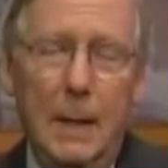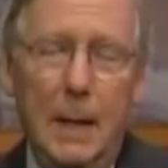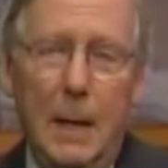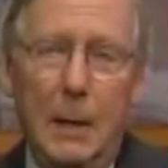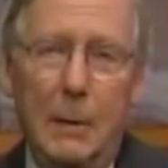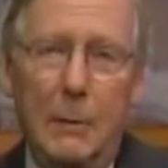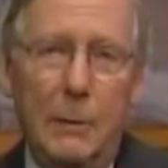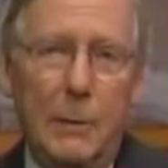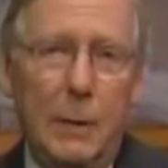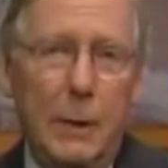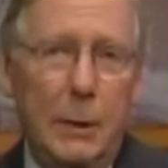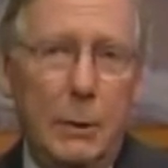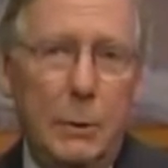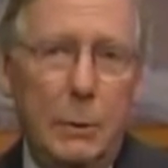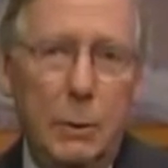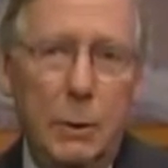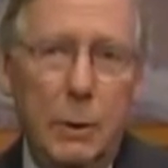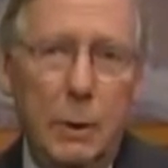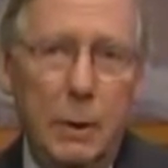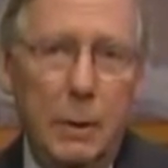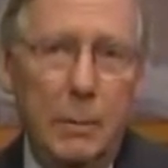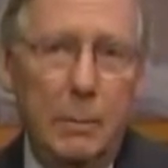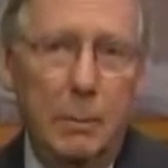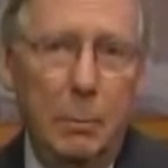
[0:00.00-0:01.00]
I don't think you'll
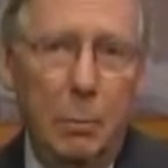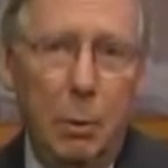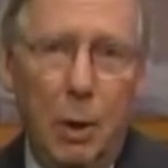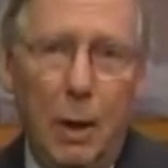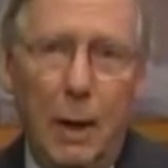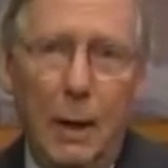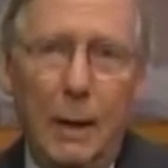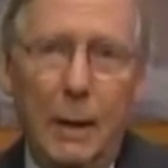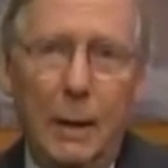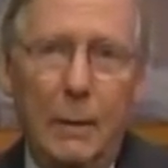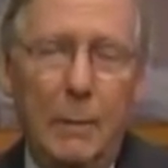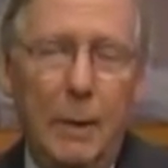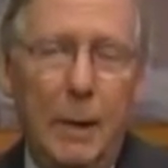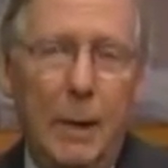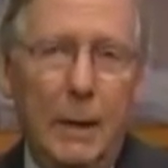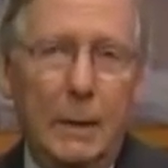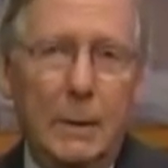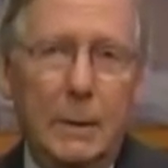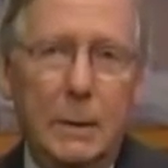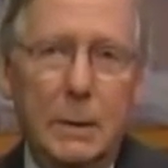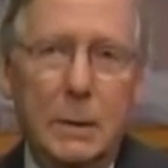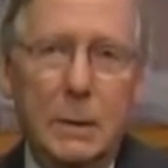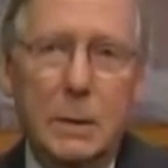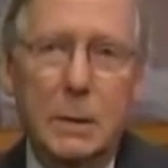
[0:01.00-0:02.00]
hear him bragging
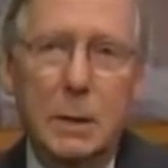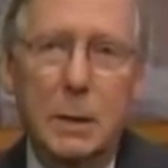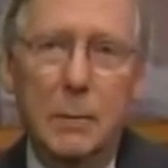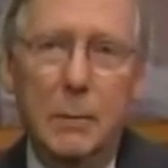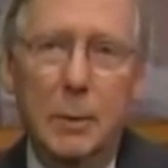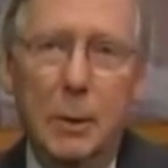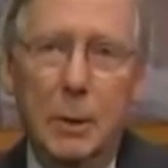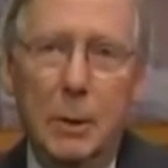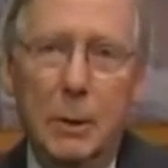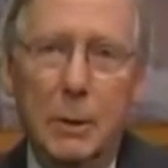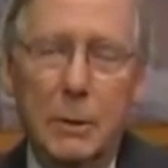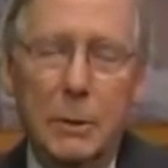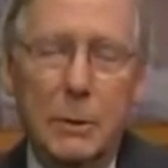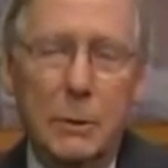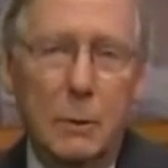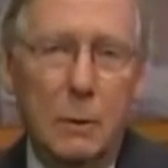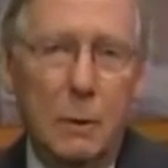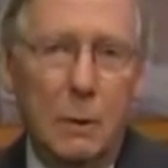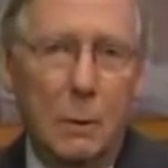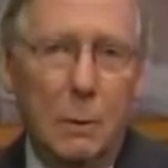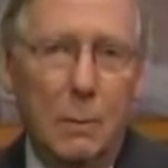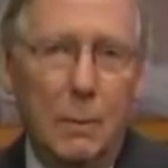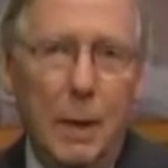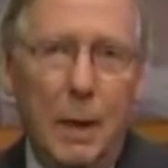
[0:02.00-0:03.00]
about the stimulus
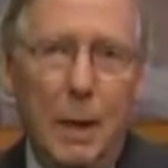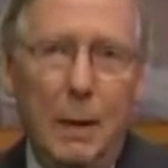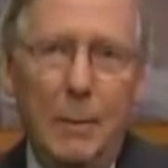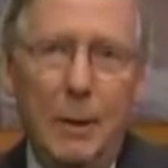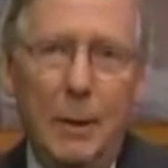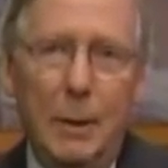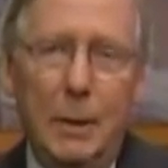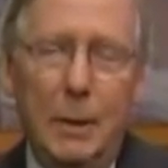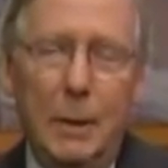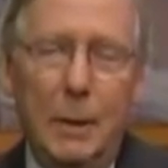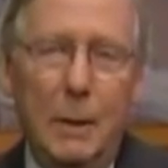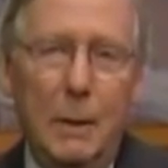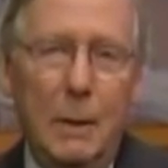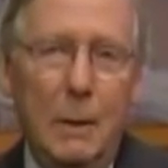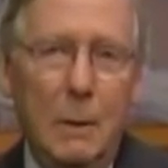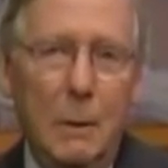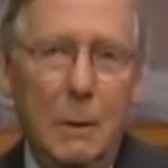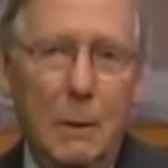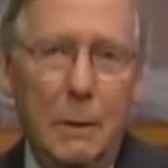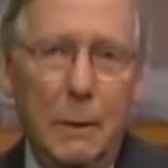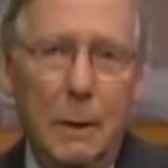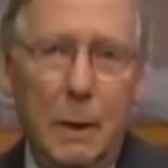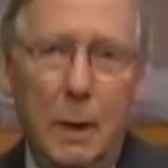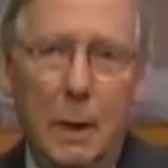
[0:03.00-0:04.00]
or Obamacare
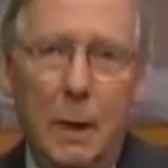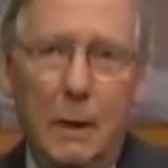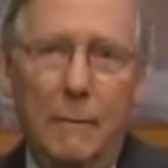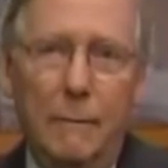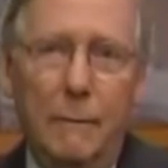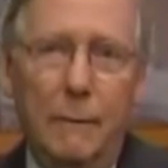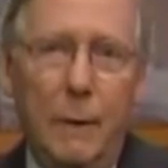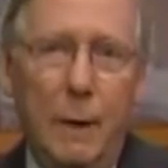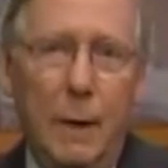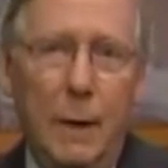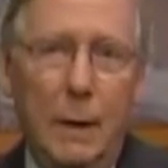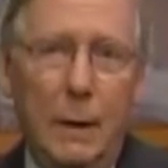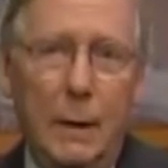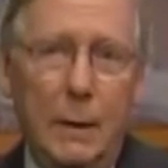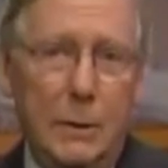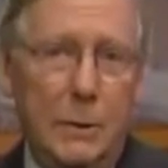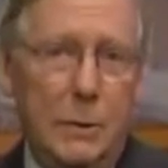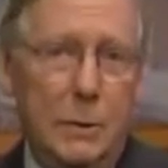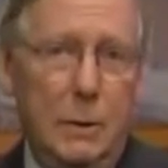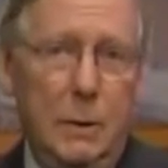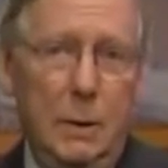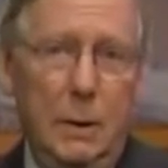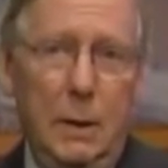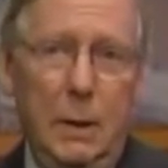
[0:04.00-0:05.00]
or Dodd-Frank. He's
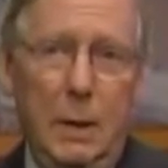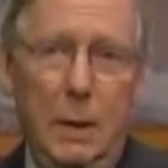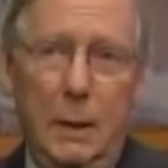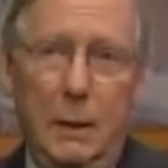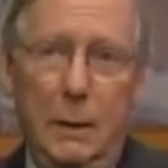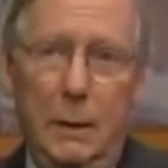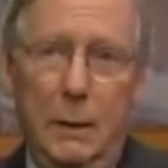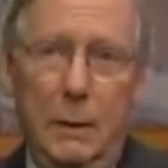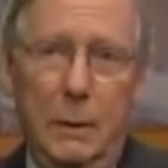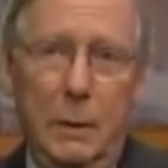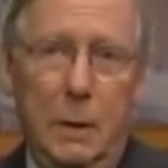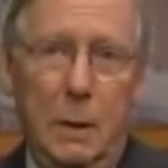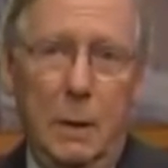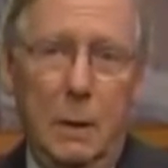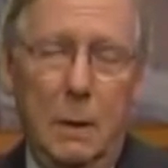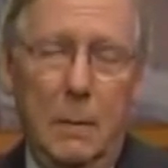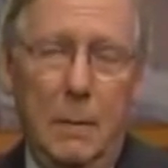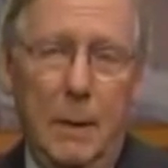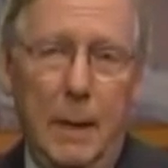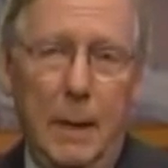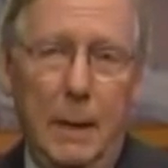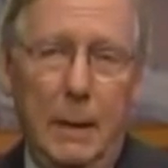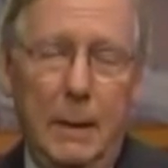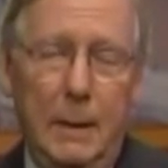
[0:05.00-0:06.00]
certainly not going to talk
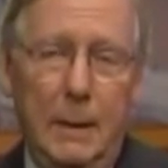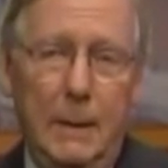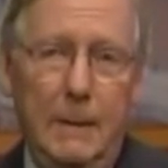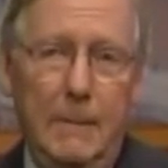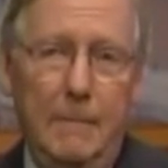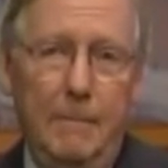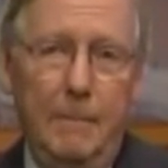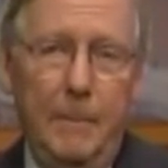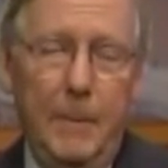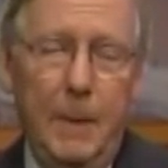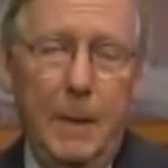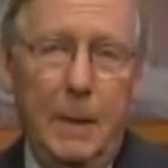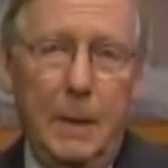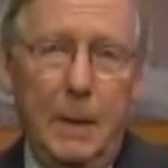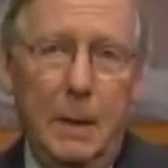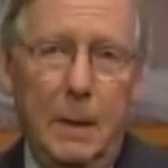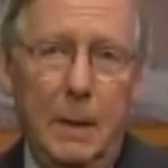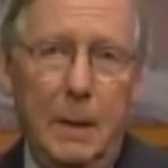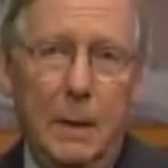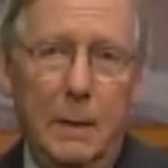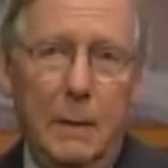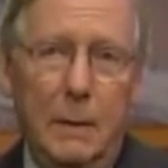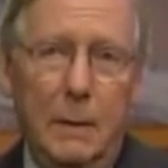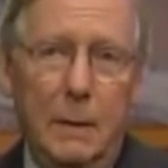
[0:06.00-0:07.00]
about
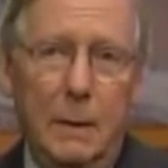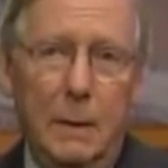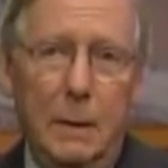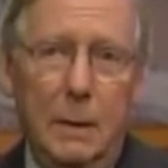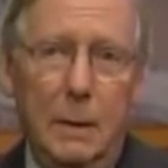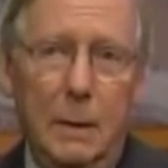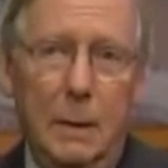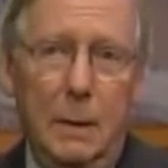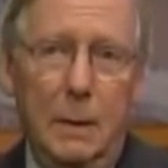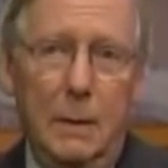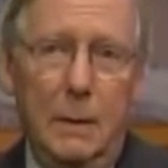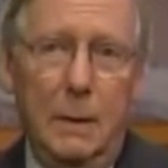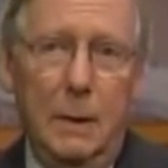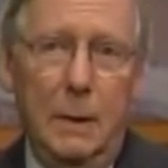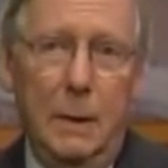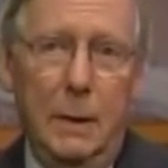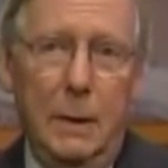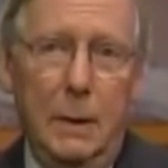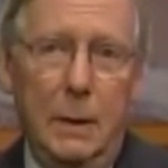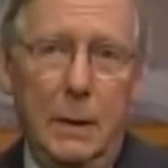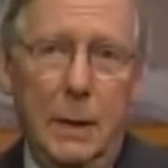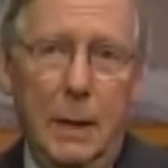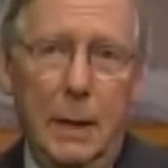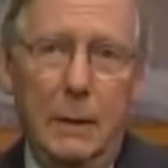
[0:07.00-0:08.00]
the
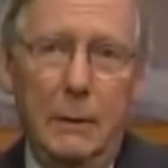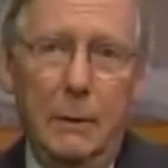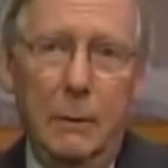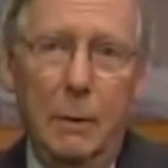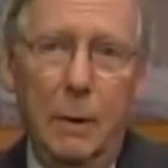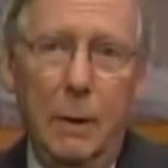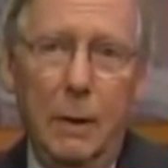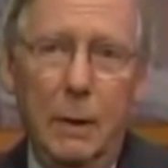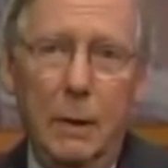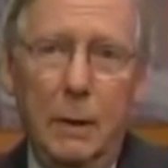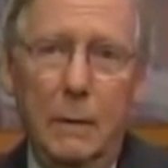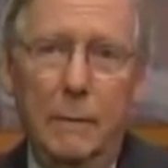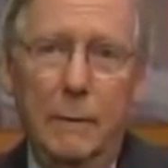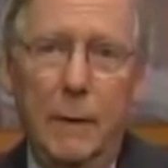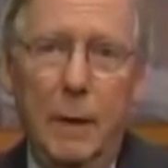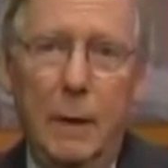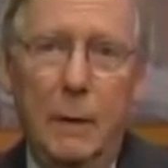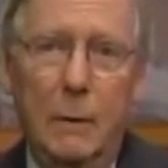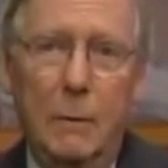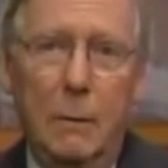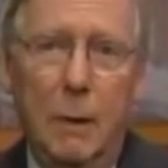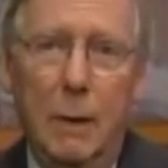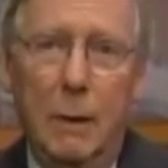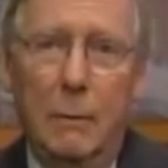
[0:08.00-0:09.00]
downgrading of
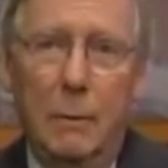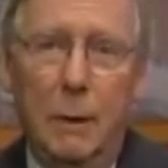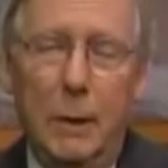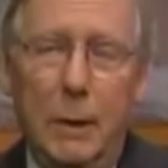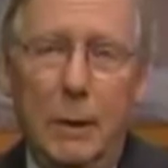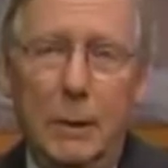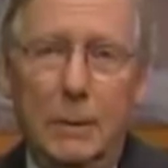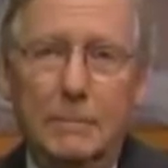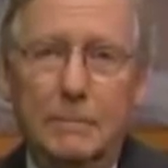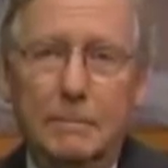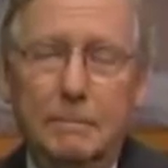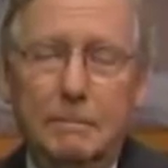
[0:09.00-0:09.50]
our credit rating.